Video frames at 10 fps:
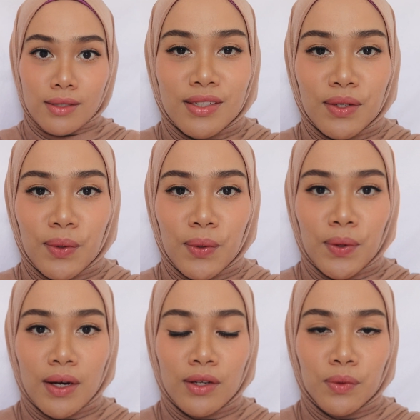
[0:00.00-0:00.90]

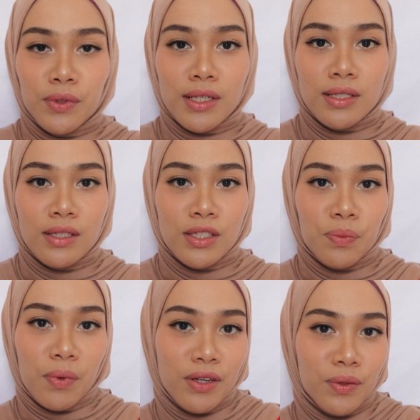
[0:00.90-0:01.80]
So I hope you guys
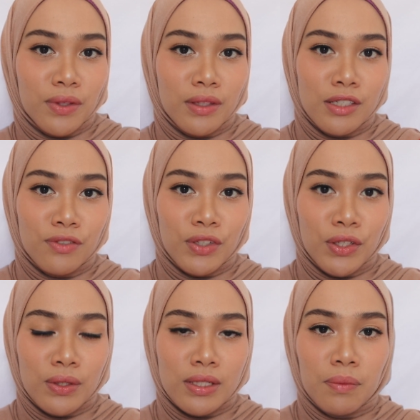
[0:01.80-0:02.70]
inspired with this
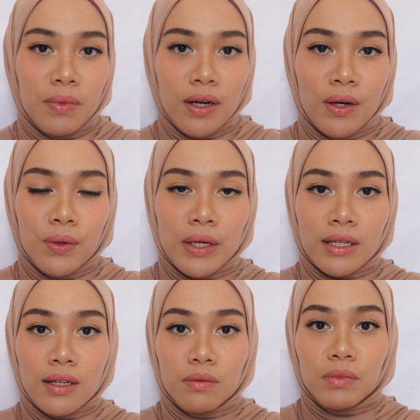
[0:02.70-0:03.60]
video somehow,
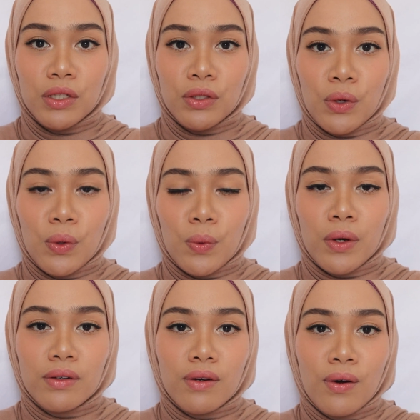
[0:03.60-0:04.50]
and let me know
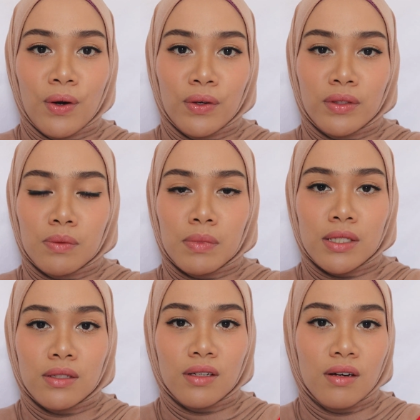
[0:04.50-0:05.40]
what are the
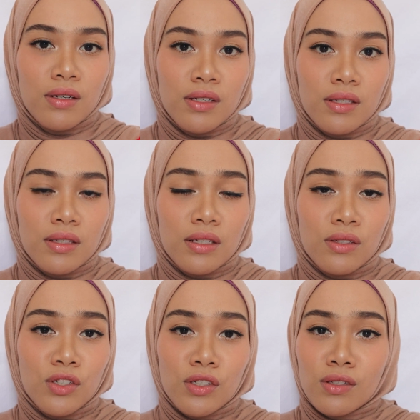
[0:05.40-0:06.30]
mascaras
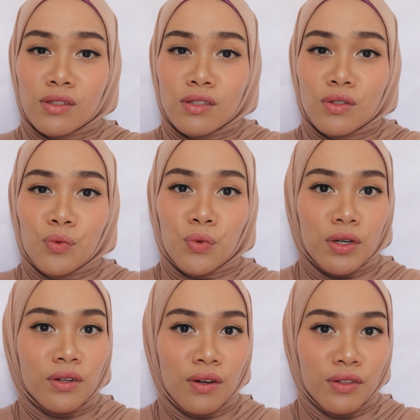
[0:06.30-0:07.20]
that just doesn't
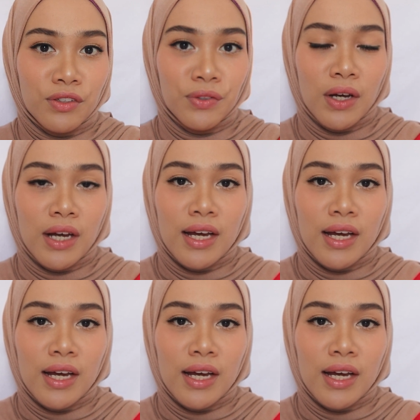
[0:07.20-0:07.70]
work on you.